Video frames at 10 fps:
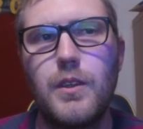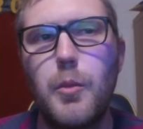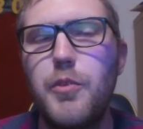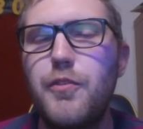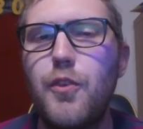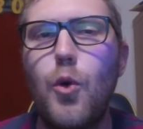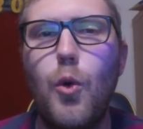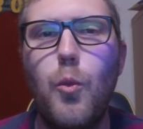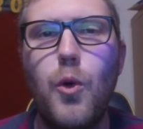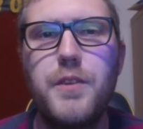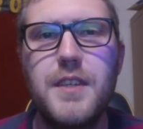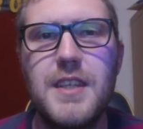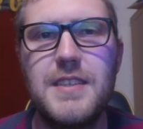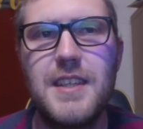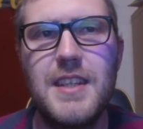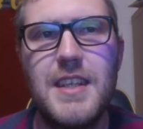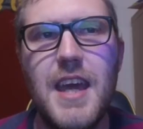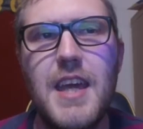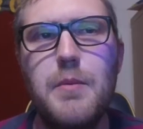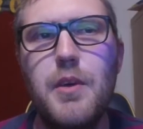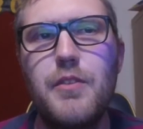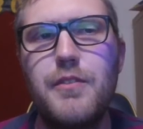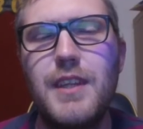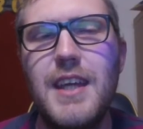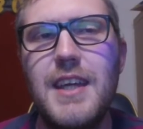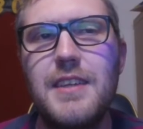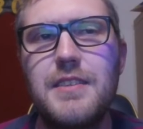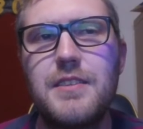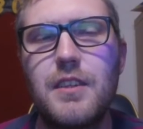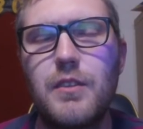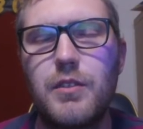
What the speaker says: Number 4. What is the name of Leia's